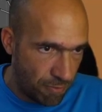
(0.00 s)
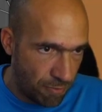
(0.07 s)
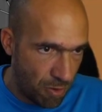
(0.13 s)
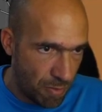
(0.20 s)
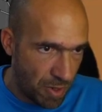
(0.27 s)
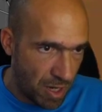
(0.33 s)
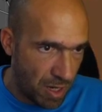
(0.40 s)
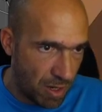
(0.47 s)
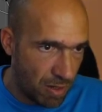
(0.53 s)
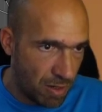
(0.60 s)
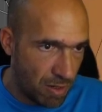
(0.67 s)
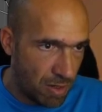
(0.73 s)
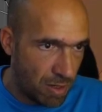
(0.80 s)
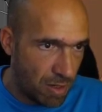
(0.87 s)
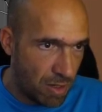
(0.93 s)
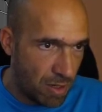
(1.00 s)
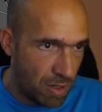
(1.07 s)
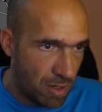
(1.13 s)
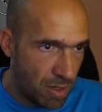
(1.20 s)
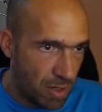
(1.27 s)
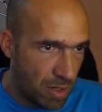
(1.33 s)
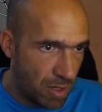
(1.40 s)
From here
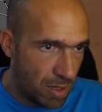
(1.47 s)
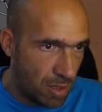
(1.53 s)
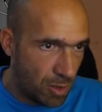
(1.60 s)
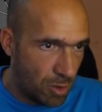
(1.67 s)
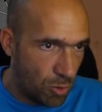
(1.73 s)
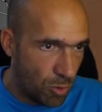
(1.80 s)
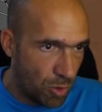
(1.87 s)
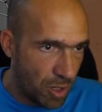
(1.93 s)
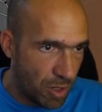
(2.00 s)
to